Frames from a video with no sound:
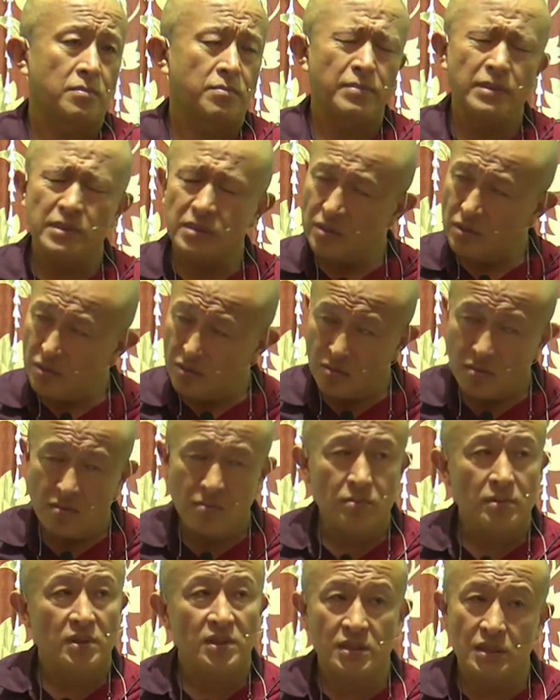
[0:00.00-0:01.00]
But you know,
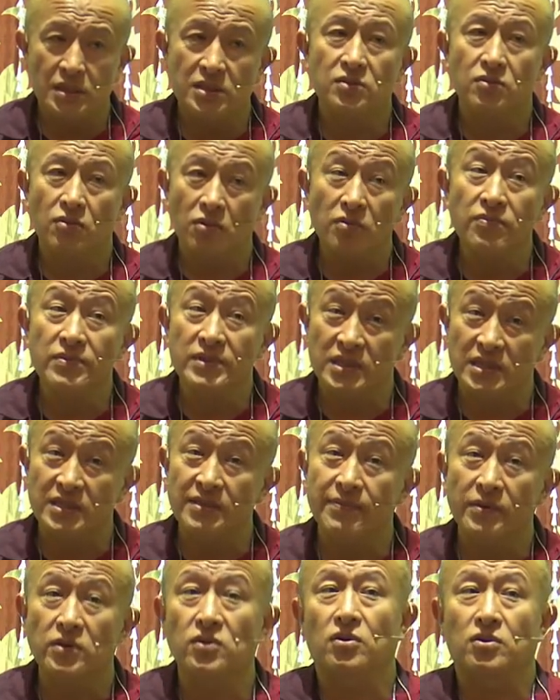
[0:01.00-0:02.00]
this is always
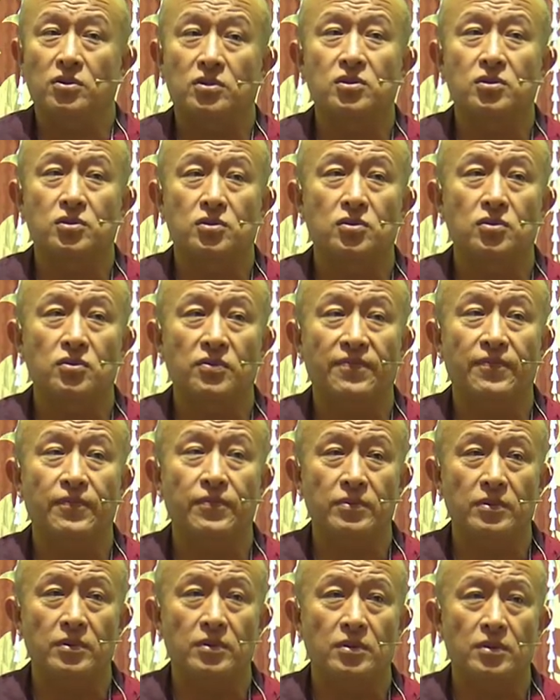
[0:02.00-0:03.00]
difficult to,
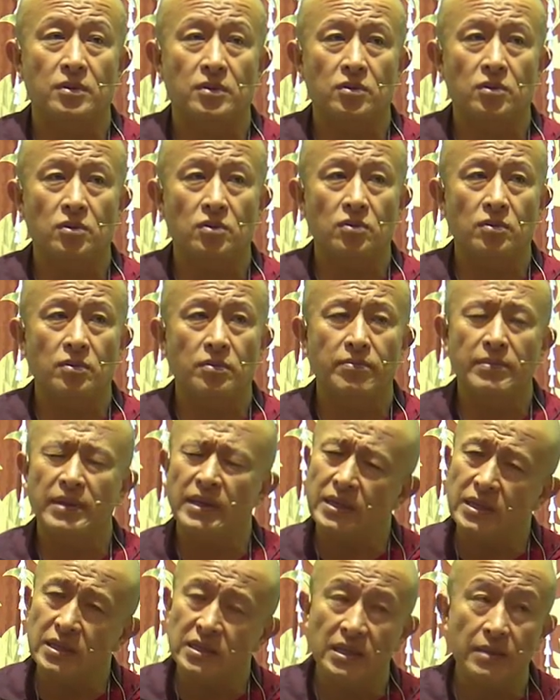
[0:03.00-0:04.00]
you know,
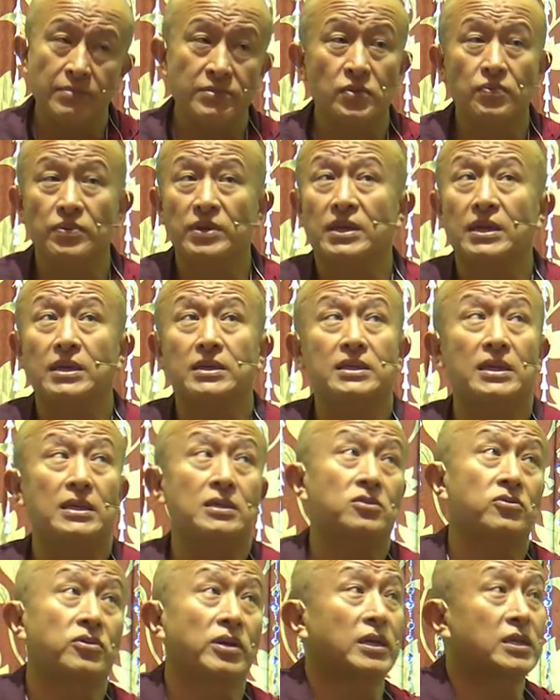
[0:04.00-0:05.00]
many times we get
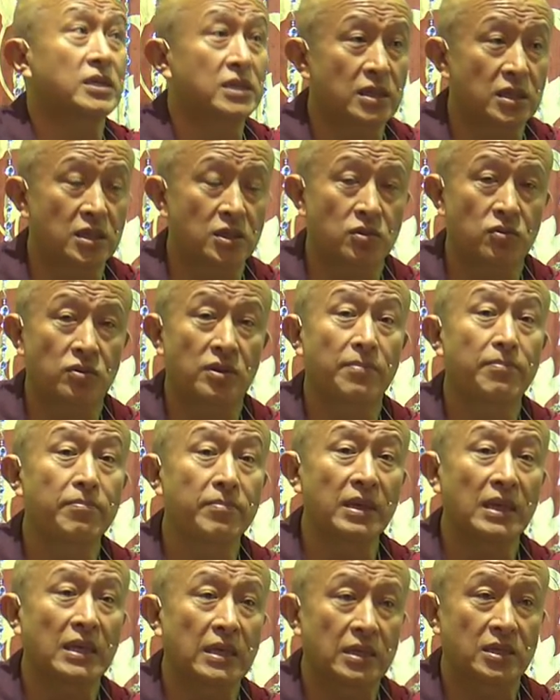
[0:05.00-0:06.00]
attracted to the
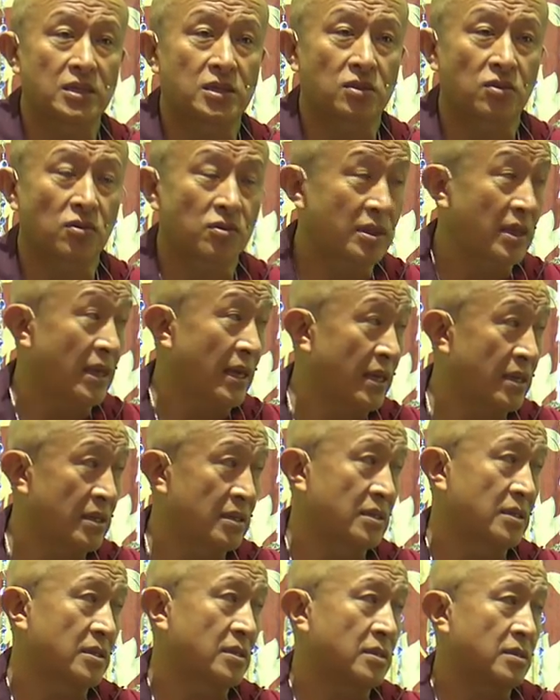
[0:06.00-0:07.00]
means, not the
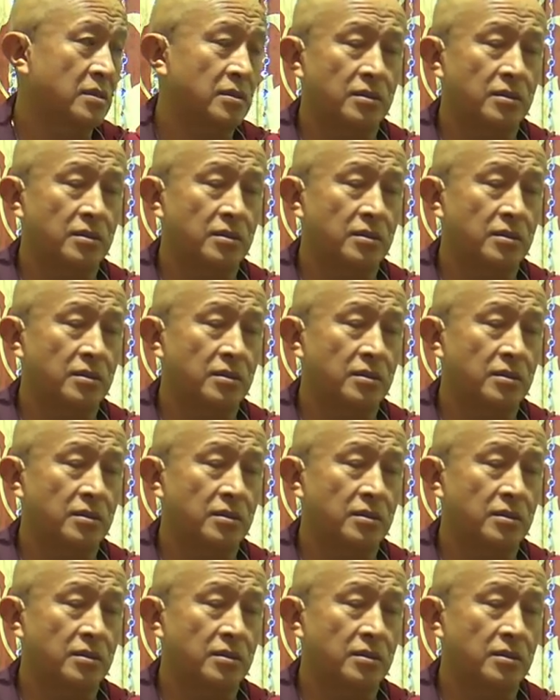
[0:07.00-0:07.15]
end.